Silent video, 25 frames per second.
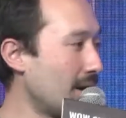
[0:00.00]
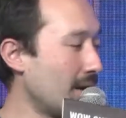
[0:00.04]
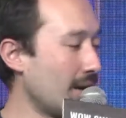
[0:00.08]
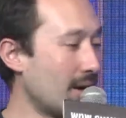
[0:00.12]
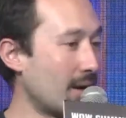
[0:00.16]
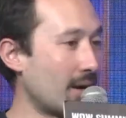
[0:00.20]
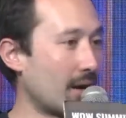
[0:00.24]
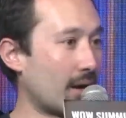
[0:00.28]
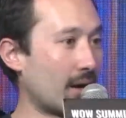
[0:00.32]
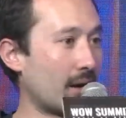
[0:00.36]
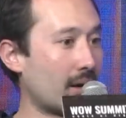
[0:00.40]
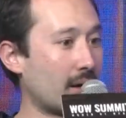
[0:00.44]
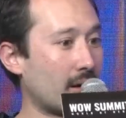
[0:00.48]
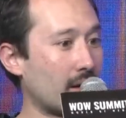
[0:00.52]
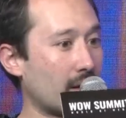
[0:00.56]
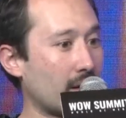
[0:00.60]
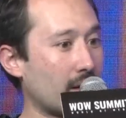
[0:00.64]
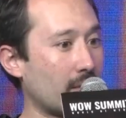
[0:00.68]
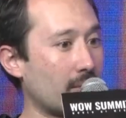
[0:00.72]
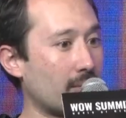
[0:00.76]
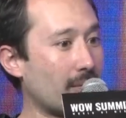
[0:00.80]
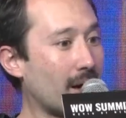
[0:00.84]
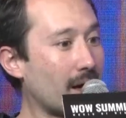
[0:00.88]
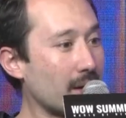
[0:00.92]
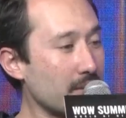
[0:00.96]

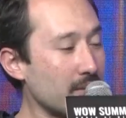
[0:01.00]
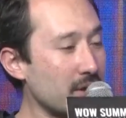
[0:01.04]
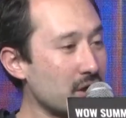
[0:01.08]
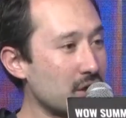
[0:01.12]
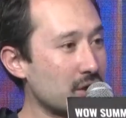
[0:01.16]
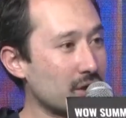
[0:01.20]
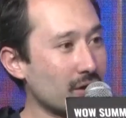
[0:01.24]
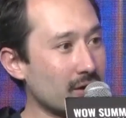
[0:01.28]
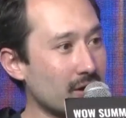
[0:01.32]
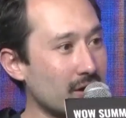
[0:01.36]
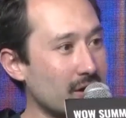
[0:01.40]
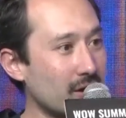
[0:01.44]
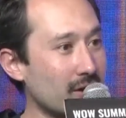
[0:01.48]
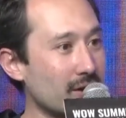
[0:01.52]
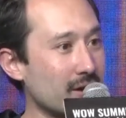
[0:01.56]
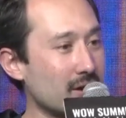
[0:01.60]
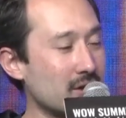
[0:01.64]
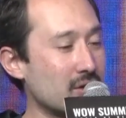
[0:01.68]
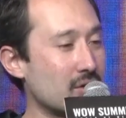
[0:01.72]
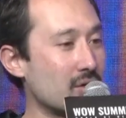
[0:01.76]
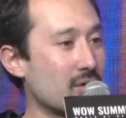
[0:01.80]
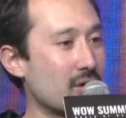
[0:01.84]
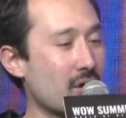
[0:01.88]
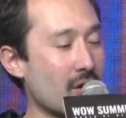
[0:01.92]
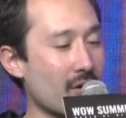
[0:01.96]
My mission here is
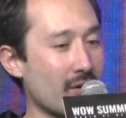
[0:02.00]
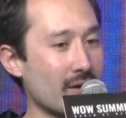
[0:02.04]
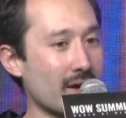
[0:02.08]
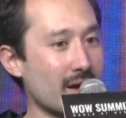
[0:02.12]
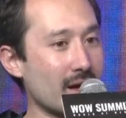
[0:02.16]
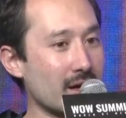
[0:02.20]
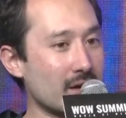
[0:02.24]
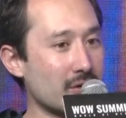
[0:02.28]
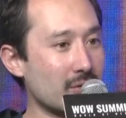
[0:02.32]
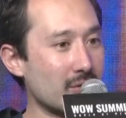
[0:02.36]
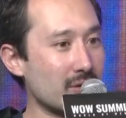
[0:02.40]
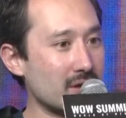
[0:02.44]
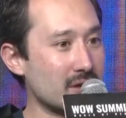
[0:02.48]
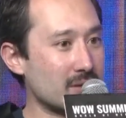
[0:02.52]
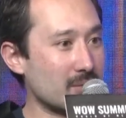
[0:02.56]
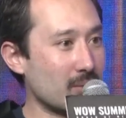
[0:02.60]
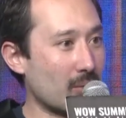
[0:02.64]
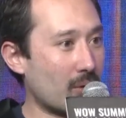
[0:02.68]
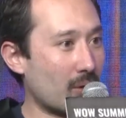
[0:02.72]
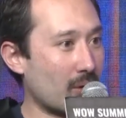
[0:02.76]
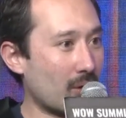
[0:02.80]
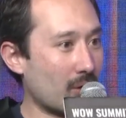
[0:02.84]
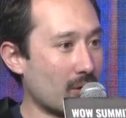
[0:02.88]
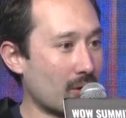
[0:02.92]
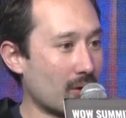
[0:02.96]
to connect with
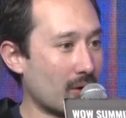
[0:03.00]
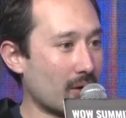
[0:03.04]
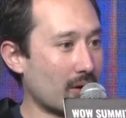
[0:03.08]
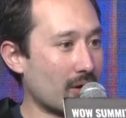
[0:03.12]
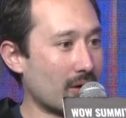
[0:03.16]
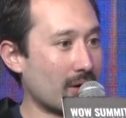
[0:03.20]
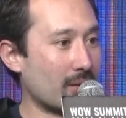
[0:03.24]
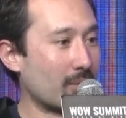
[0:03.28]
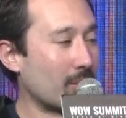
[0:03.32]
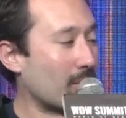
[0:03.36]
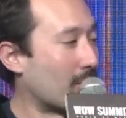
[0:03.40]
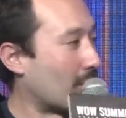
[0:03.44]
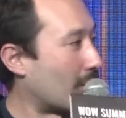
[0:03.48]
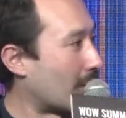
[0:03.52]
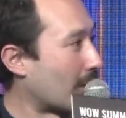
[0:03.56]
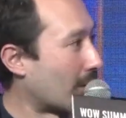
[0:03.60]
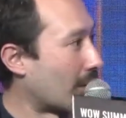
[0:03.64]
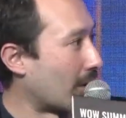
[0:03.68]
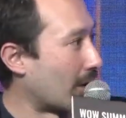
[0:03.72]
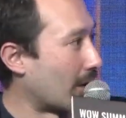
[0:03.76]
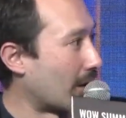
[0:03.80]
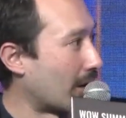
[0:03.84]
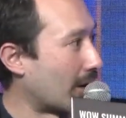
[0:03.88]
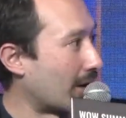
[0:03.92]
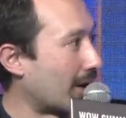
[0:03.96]
more and
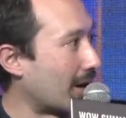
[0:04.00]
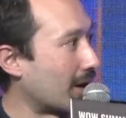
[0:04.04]
more